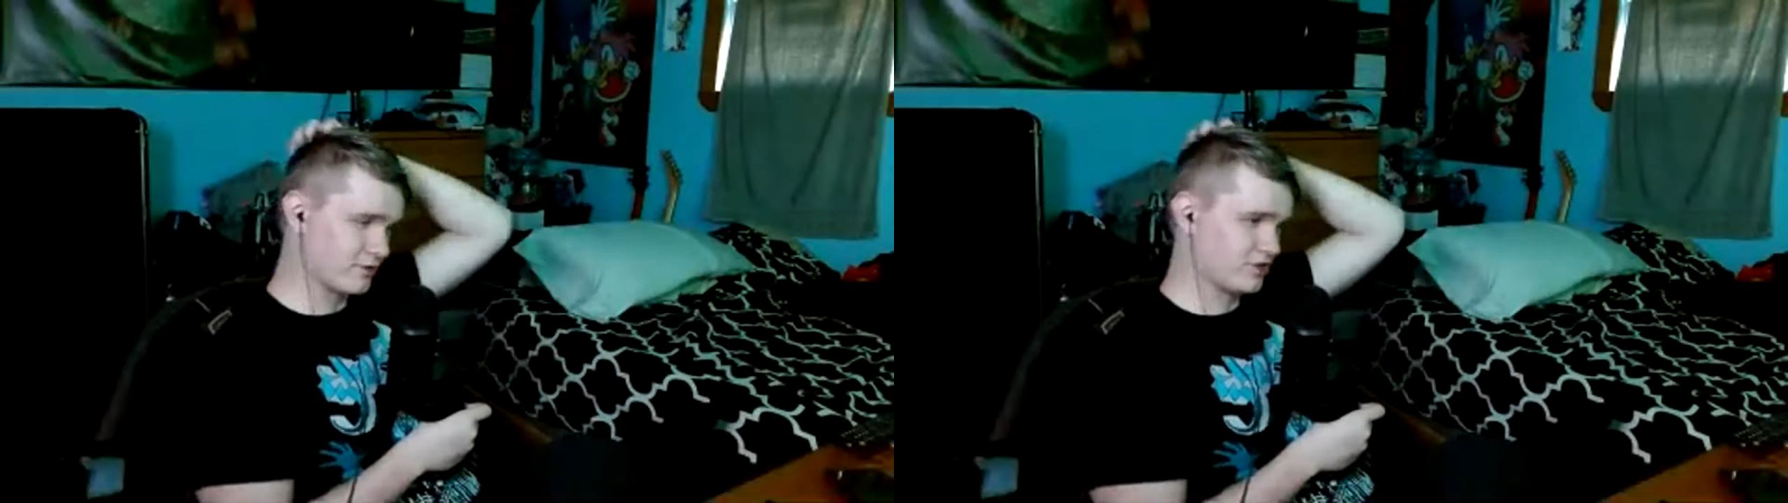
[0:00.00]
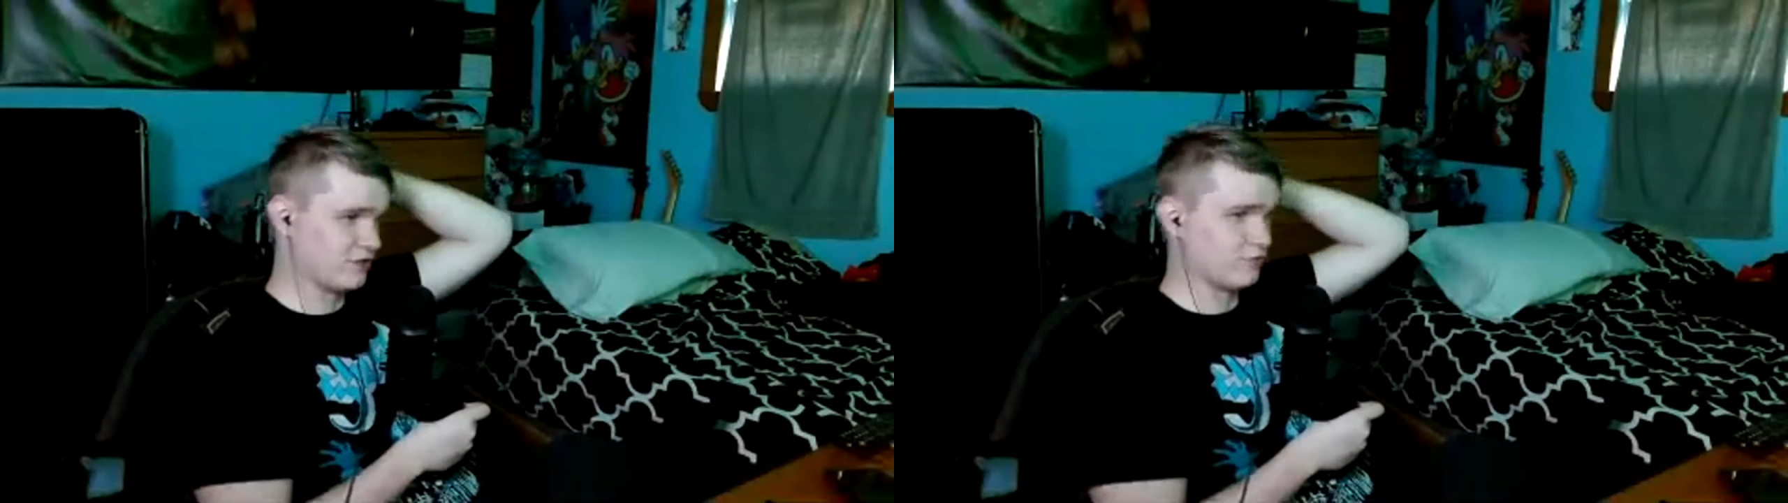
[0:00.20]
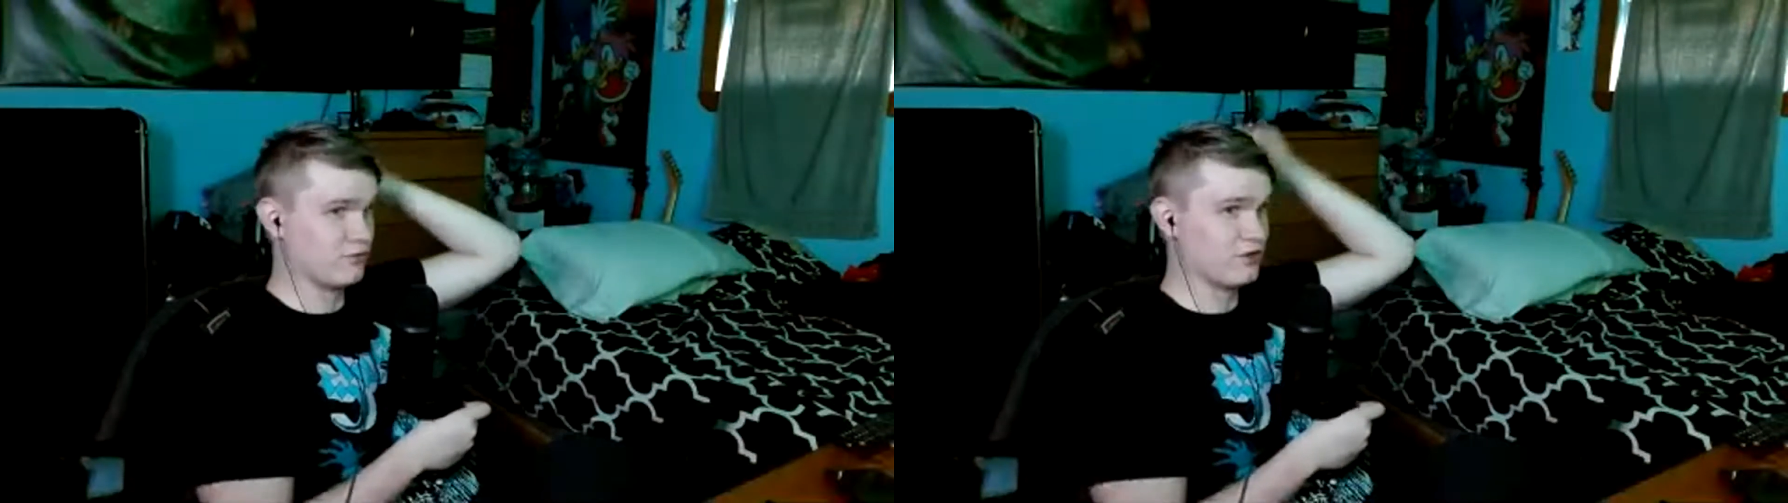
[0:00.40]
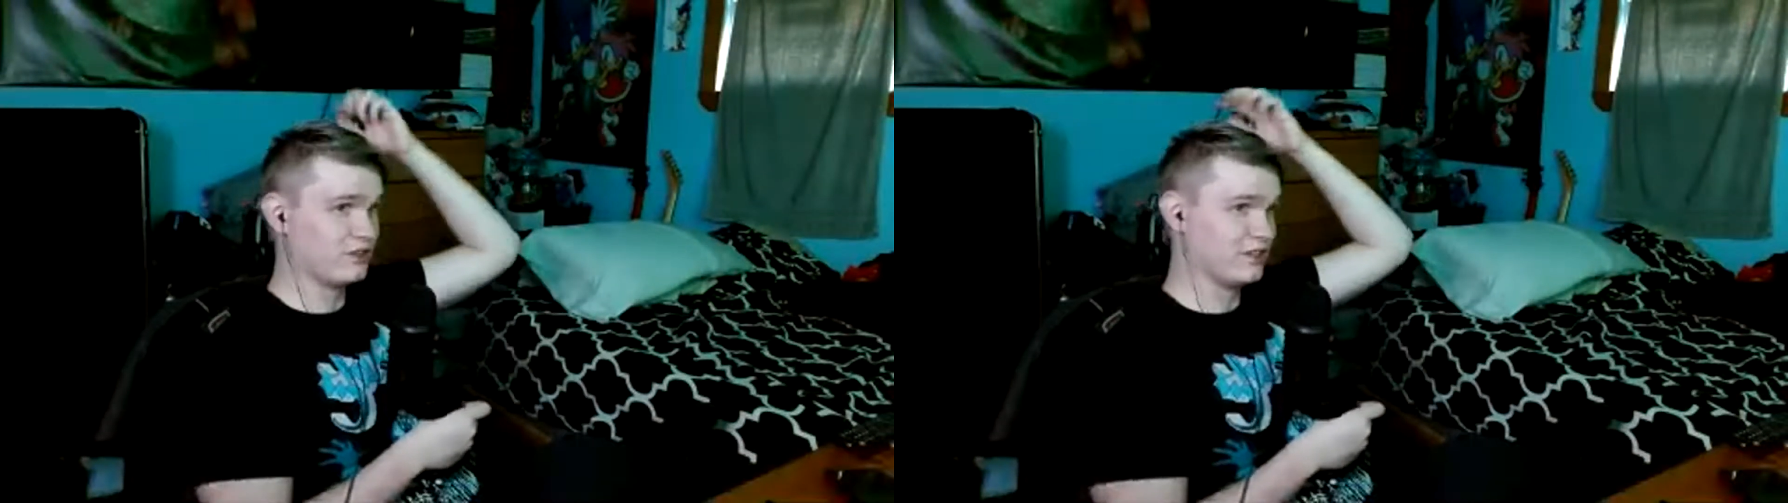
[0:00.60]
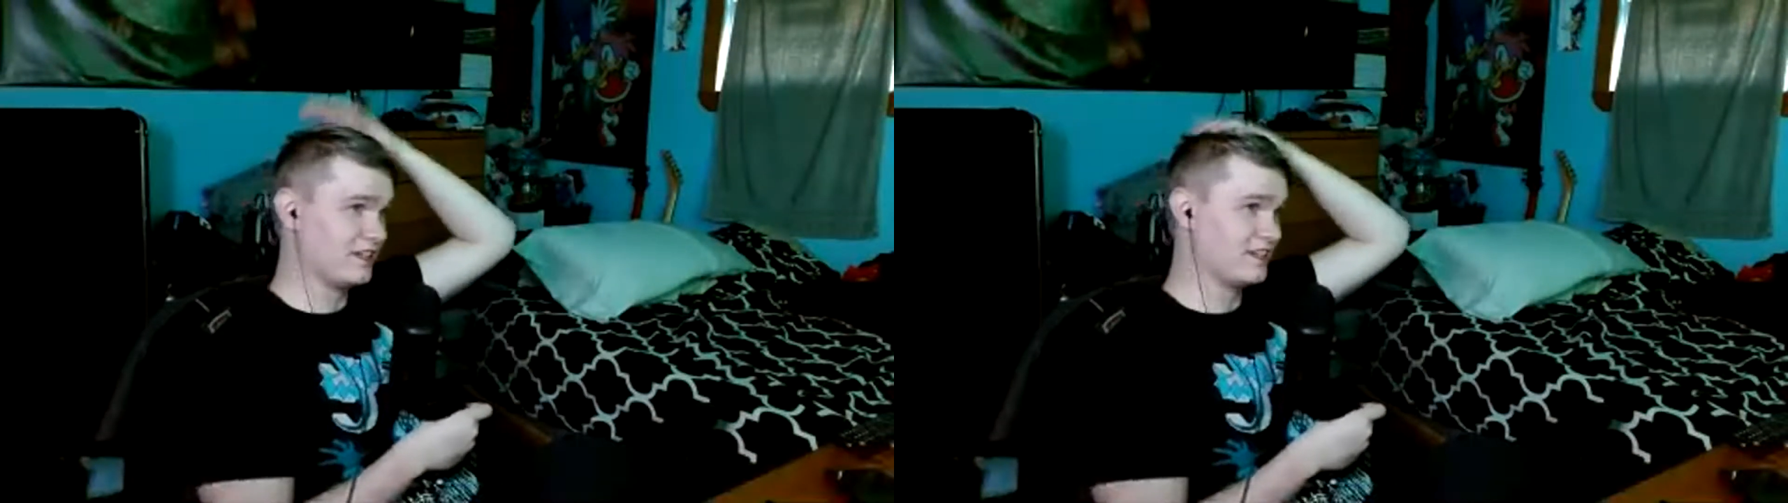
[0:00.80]
She
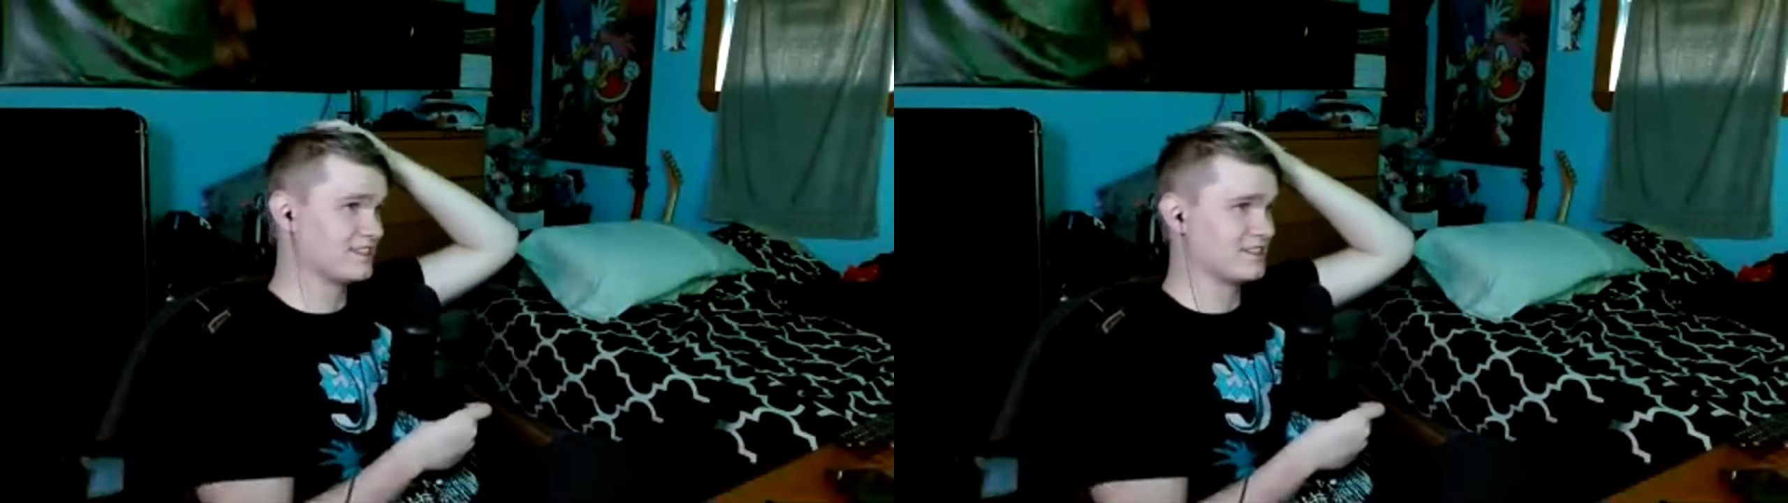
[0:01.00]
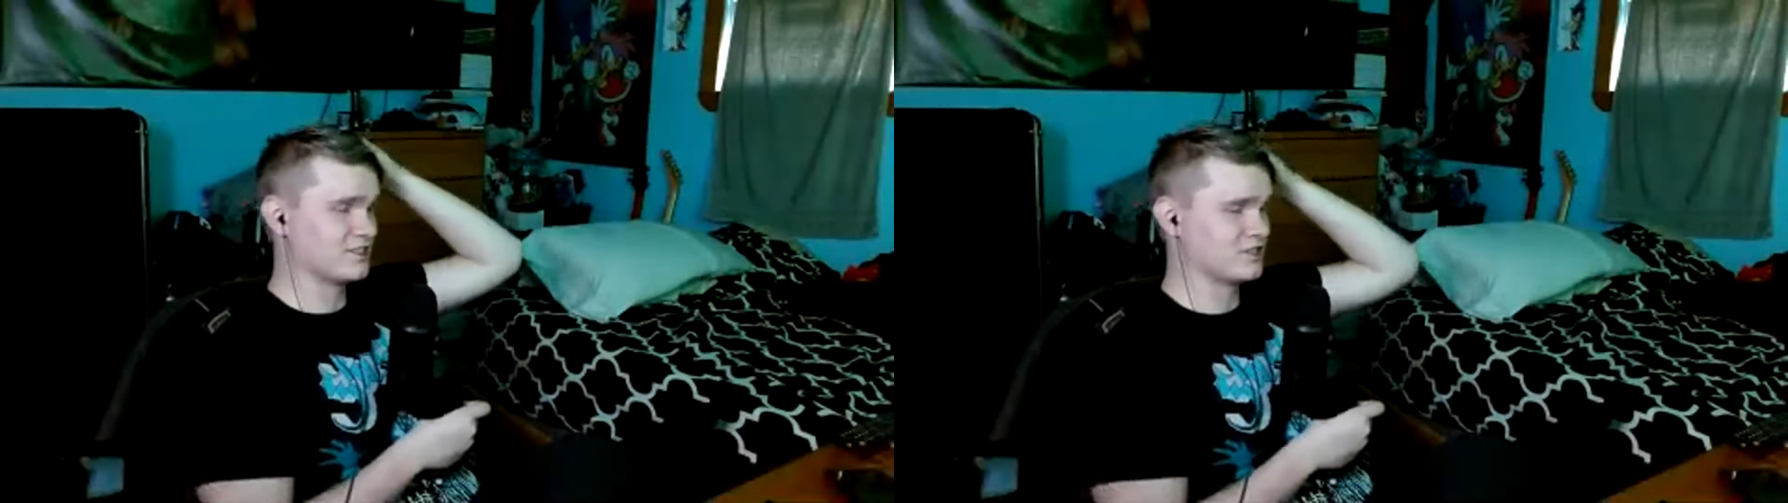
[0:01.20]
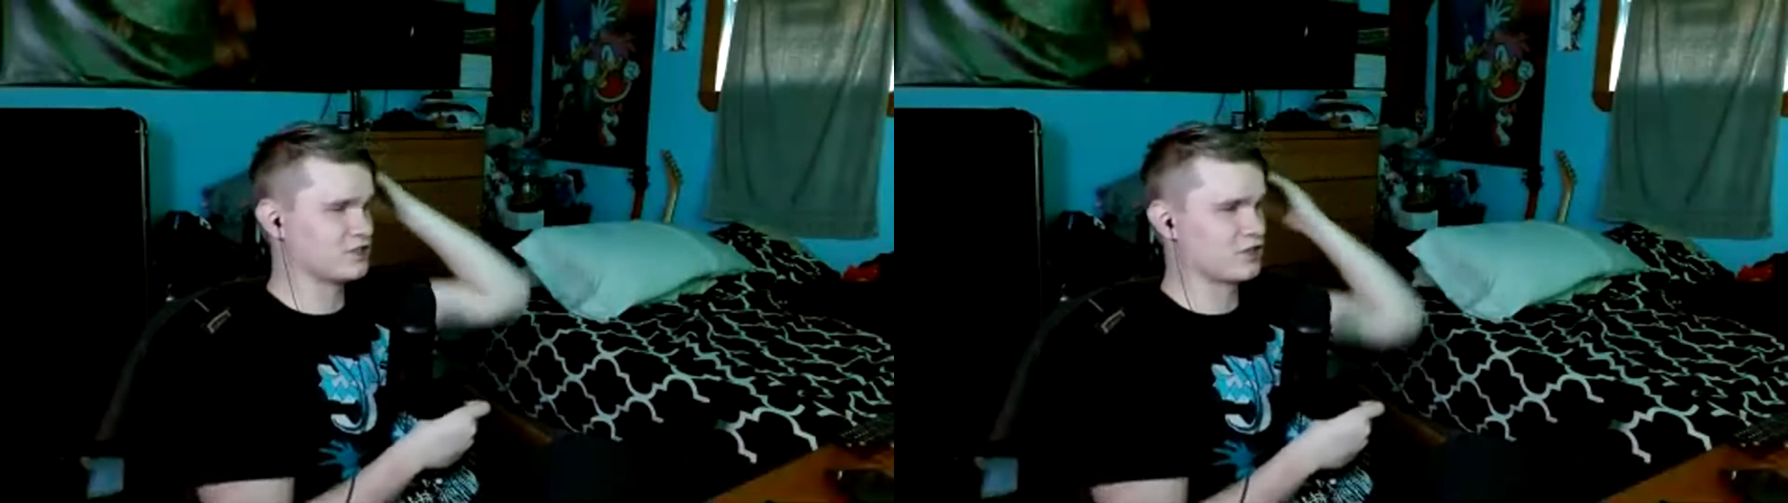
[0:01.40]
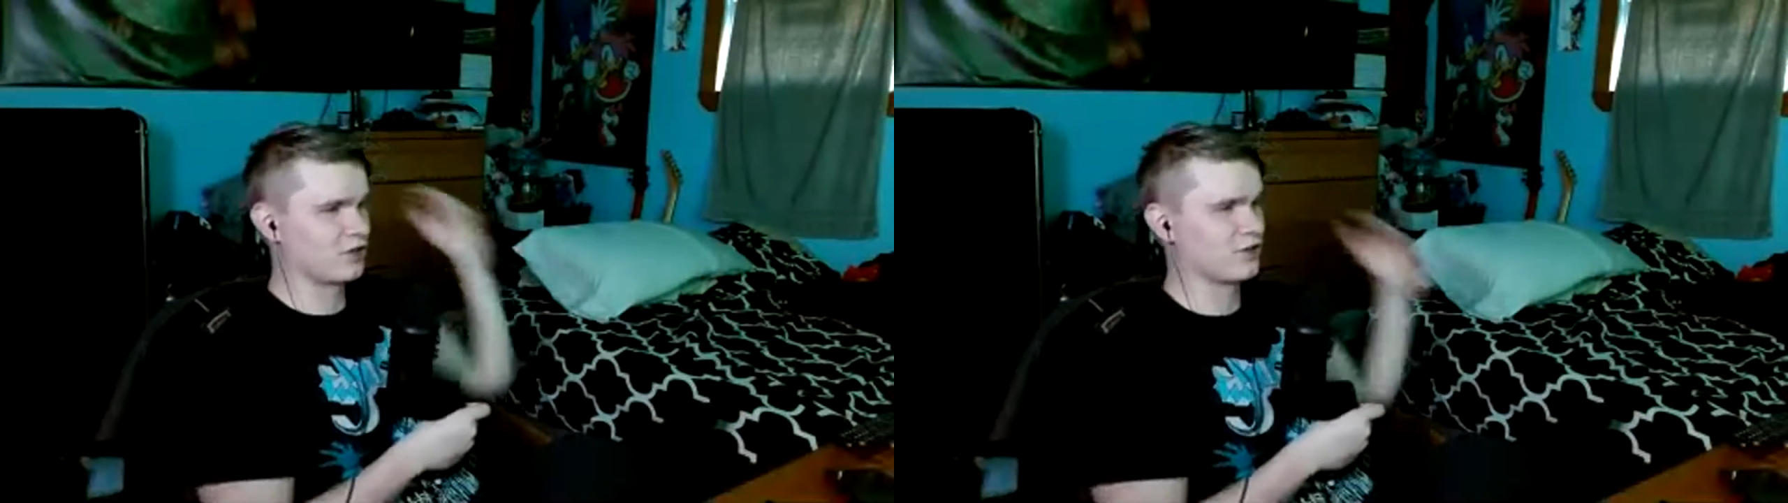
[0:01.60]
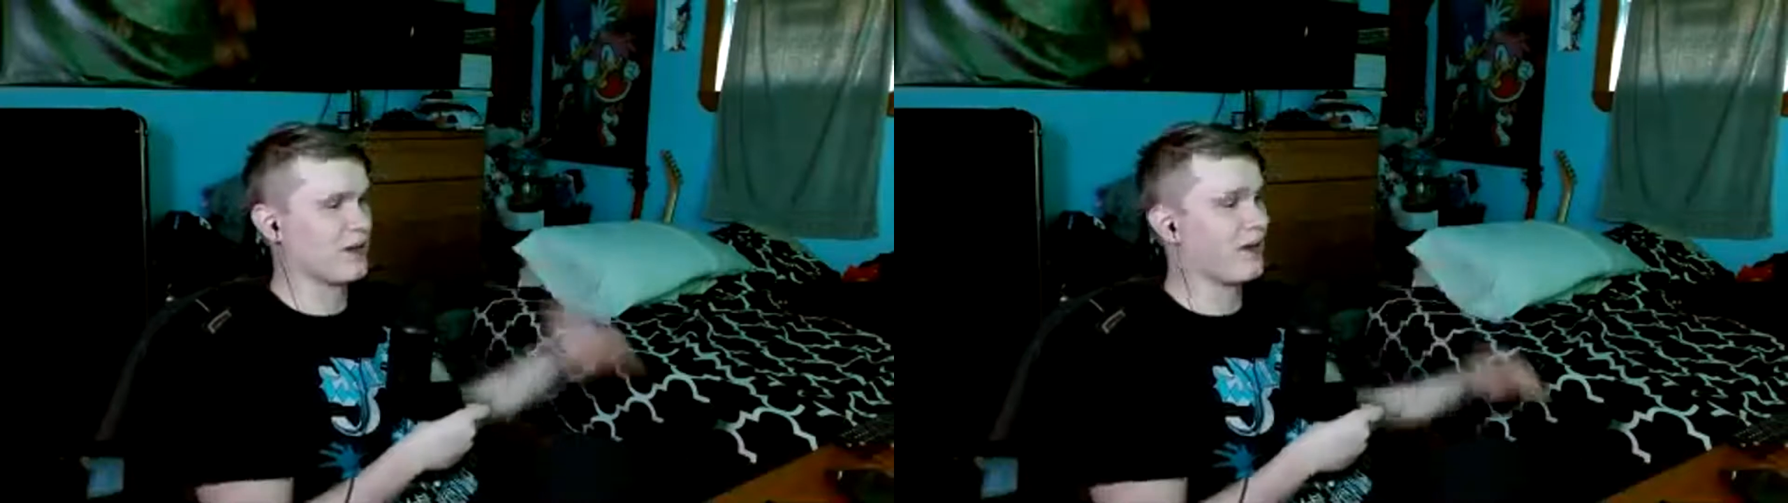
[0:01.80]
really needs to just turn